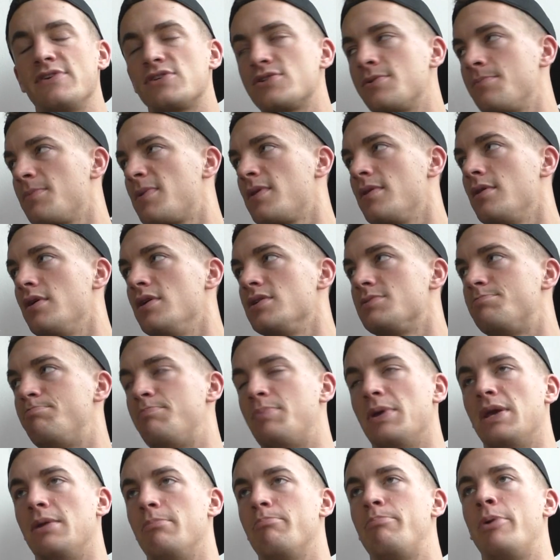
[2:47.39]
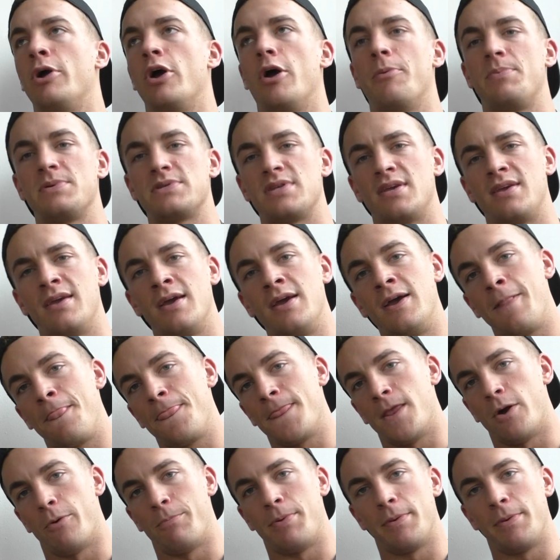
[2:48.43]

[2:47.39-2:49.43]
something that has been purposely, you know.